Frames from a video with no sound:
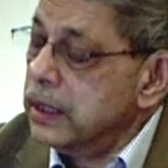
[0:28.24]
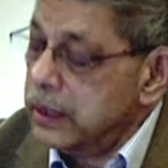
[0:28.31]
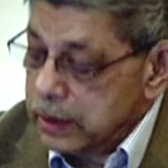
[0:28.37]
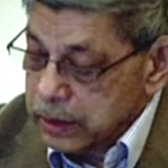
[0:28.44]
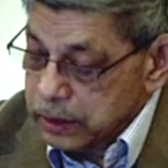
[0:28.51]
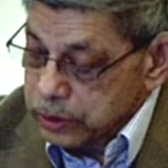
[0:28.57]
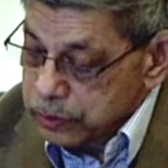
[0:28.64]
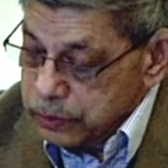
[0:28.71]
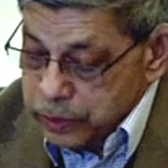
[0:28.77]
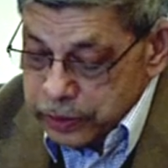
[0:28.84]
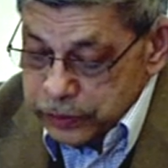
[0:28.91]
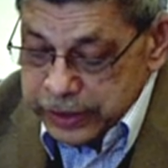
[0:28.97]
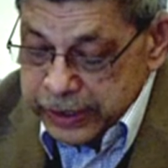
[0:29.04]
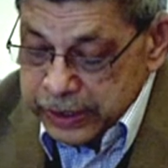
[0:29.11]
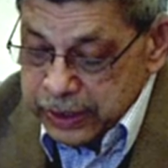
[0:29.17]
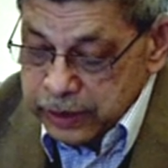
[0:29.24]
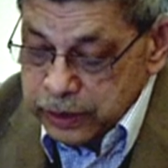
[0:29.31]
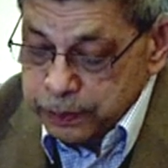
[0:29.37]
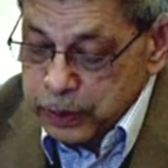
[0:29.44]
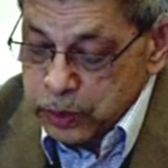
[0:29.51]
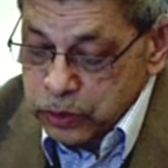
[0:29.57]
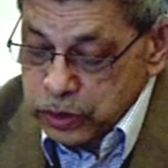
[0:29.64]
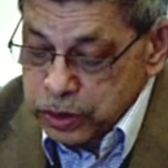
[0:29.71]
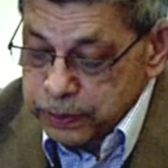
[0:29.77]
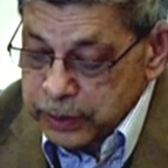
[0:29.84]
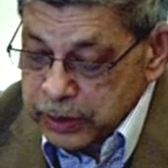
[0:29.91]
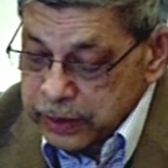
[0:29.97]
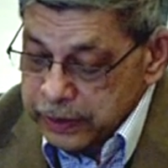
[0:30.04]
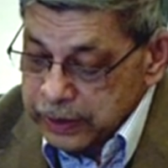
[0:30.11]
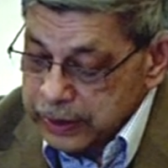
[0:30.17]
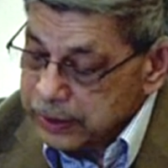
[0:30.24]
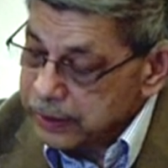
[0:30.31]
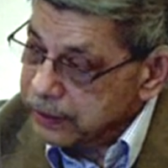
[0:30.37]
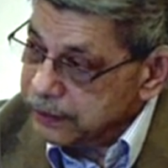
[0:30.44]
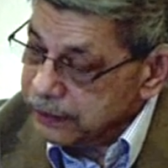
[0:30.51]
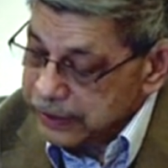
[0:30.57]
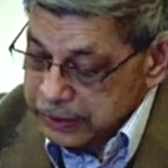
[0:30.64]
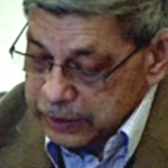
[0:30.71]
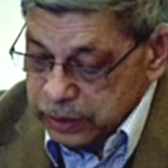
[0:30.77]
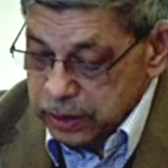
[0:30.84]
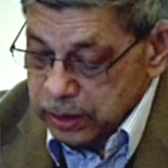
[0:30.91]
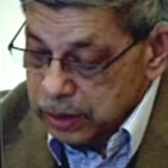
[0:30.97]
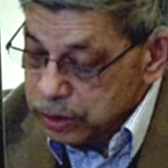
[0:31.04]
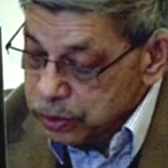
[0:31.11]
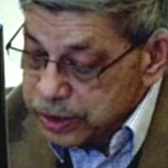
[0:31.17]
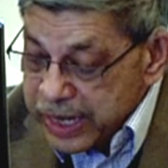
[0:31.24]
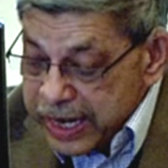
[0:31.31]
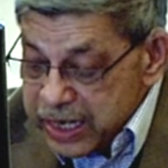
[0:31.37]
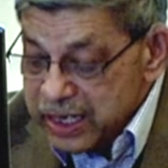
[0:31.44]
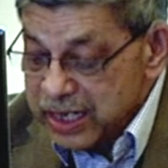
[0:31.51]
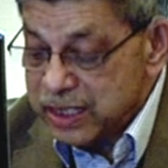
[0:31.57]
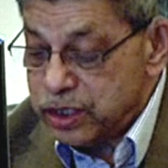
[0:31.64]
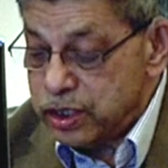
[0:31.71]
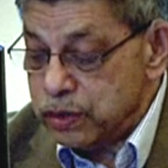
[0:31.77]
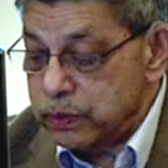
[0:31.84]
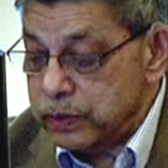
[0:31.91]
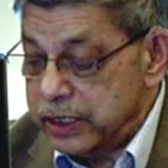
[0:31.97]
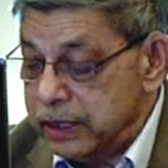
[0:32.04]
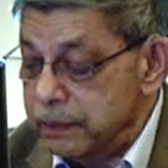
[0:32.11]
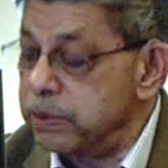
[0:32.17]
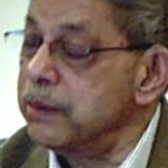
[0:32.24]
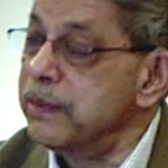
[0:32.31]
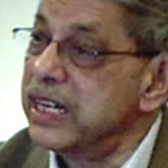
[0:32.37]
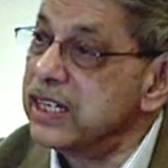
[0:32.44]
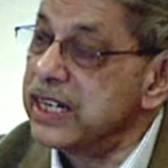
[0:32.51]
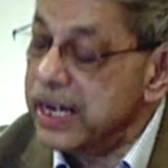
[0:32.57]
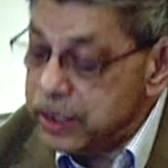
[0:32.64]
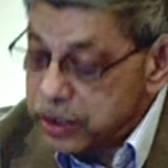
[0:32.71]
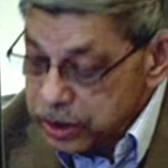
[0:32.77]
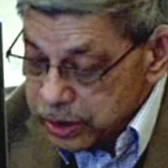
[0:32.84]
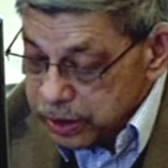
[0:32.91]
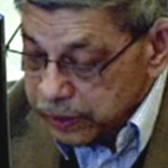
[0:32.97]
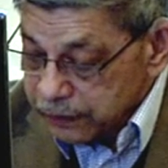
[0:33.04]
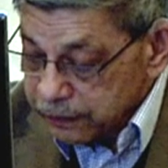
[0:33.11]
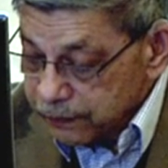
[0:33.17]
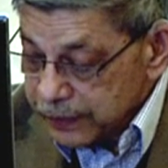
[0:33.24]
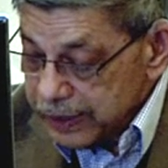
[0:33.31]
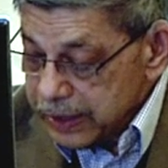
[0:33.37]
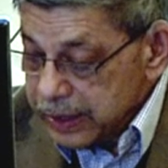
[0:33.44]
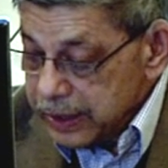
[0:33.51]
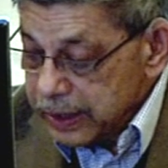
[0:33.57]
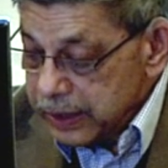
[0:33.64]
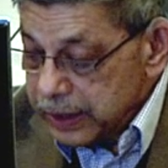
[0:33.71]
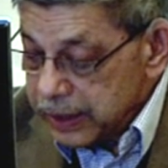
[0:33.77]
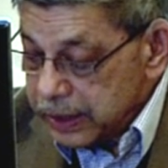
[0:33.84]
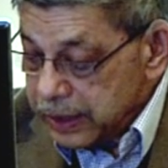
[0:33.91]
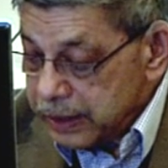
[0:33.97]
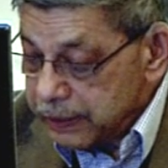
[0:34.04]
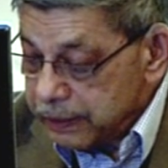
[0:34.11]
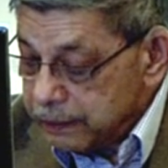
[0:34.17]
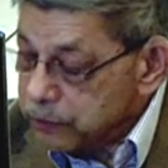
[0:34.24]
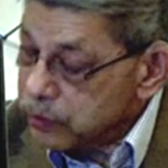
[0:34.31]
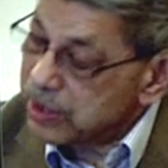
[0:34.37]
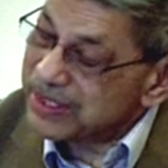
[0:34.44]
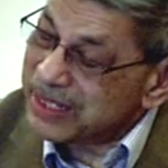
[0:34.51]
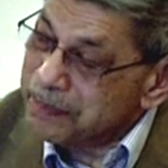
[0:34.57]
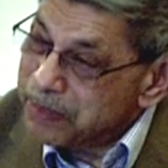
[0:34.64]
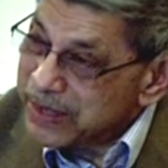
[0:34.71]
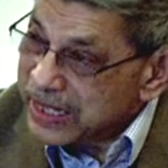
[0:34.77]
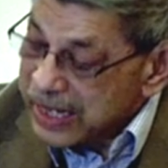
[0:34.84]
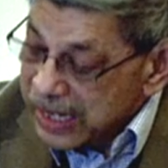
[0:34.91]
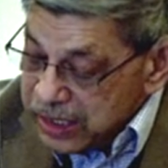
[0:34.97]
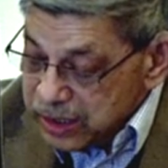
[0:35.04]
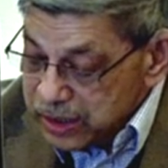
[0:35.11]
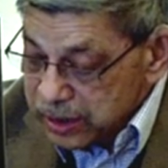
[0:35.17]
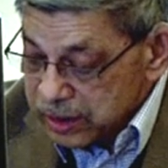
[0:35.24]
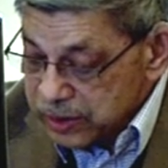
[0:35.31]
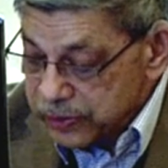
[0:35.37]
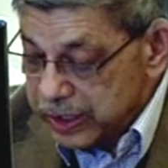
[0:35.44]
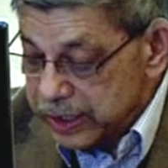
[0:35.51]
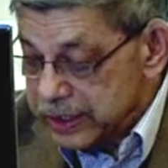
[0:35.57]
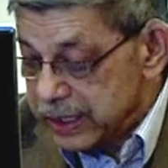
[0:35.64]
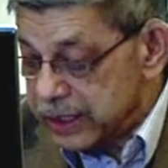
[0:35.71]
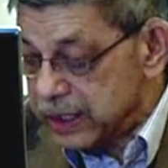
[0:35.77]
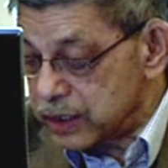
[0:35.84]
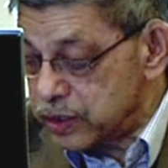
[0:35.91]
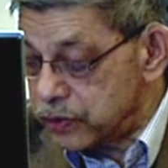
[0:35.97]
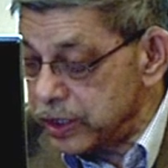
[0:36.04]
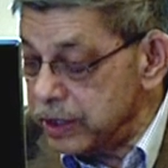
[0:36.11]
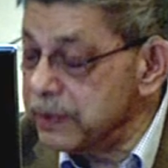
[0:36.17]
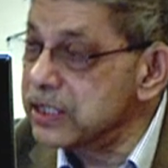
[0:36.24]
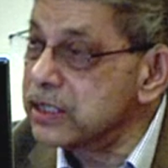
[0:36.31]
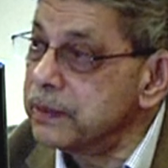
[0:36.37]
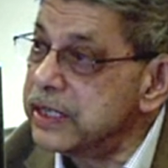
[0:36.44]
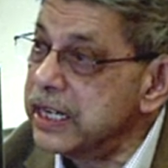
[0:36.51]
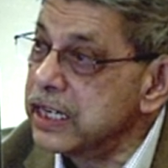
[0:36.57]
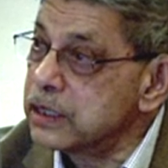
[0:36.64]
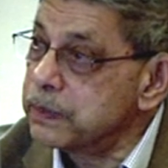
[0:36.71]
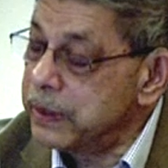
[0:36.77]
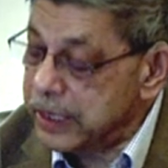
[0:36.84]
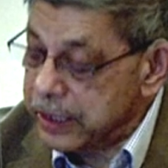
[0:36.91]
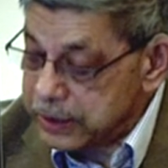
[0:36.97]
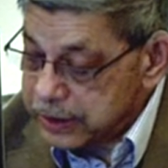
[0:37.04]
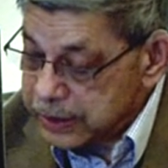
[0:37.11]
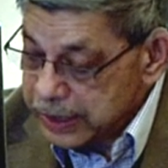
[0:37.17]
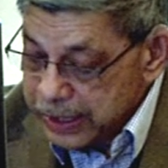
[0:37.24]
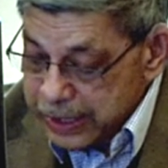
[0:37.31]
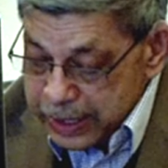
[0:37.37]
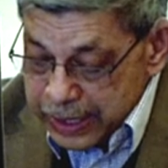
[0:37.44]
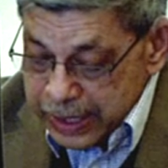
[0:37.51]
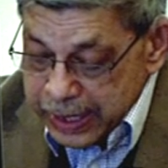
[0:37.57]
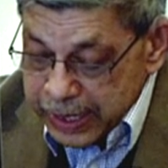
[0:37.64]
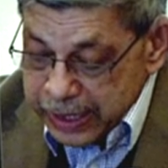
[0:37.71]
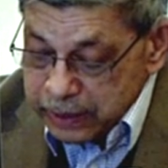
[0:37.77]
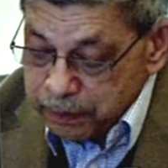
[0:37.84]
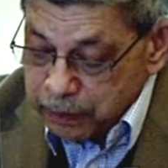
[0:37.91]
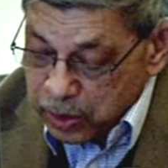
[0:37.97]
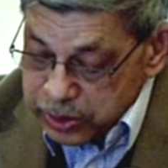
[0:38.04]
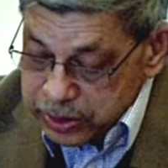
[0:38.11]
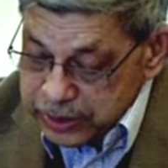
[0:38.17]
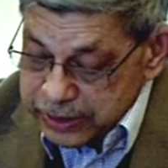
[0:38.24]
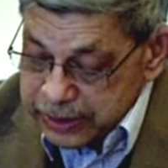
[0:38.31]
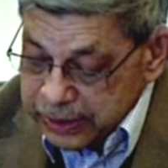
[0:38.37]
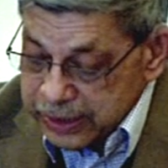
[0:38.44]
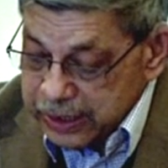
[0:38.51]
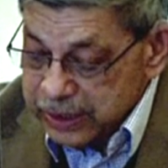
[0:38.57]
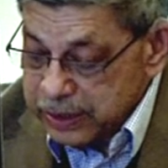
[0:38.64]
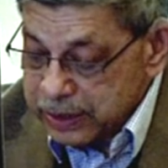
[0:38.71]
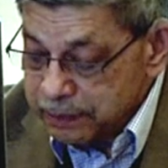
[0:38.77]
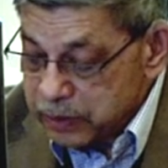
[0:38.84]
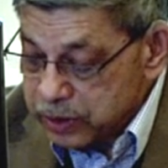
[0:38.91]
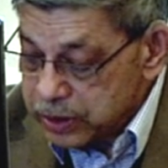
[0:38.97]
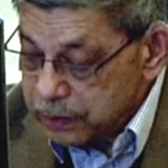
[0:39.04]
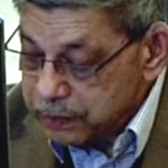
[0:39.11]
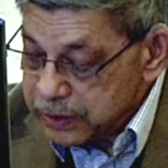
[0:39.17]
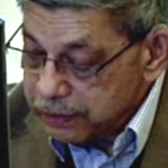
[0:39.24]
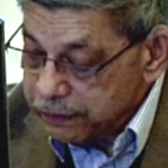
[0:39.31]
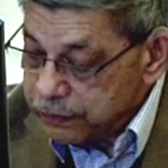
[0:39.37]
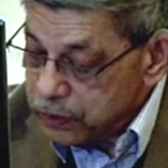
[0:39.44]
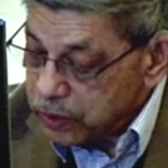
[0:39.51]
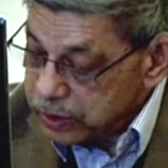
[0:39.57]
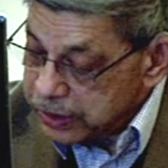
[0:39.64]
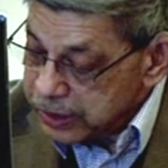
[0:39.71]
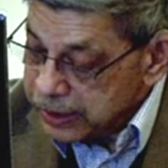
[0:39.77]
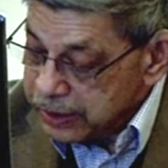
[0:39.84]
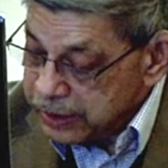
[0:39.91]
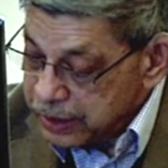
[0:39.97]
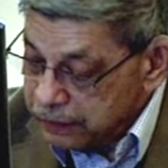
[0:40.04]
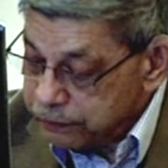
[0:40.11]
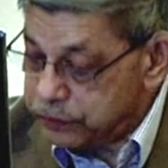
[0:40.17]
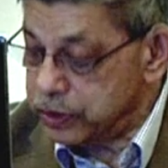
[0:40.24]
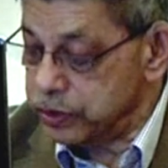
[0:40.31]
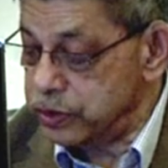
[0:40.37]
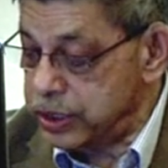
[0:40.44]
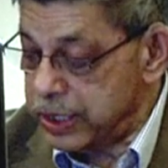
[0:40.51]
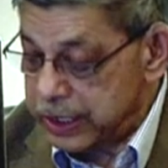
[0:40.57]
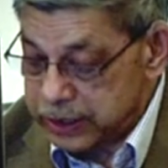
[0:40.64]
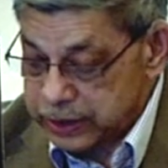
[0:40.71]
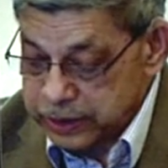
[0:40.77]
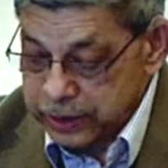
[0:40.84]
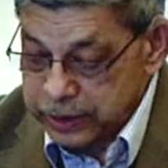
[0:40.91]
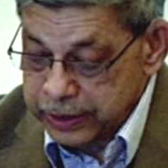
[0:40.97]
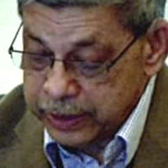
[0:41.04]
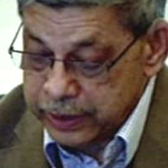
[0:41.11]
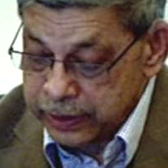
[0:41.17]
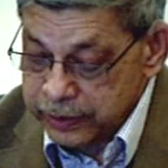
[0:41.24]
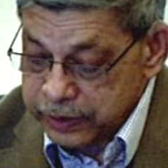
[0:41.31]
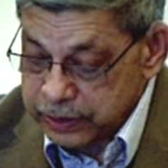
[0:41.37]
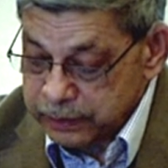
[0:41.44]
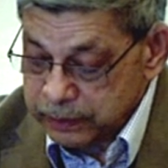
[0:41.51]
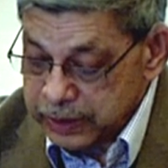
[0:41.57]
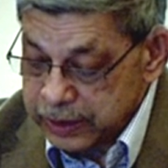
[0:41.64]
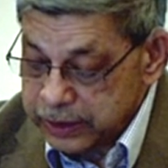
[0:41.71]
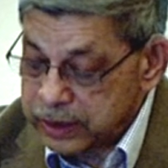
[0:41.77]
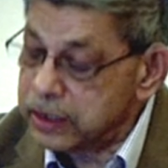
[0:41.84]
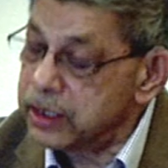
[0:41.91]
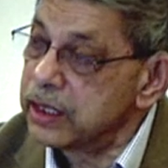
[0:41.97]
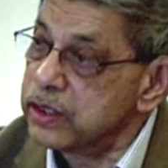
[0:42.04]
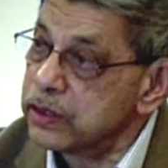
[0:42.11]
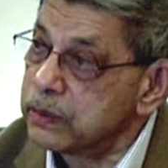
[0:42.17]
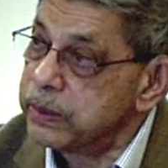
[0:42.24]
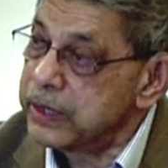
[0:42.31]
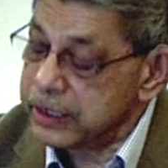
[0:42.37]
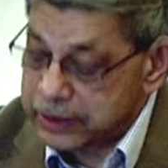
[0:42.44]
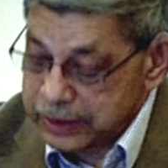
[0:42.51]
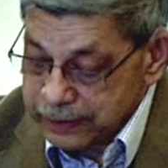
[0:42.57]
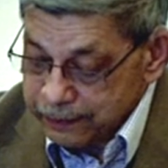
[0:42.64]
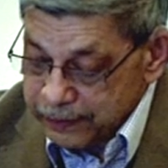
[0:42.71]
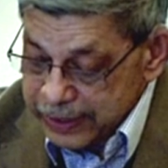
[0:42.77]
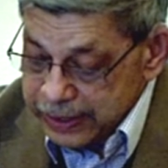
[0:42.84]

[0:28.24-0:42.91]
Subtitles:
to quote their spokesman, to take issue with the implementation, the implications really, that extremism takes place at mosques and that the Muslims have not done enough to challenge the terrorism that took place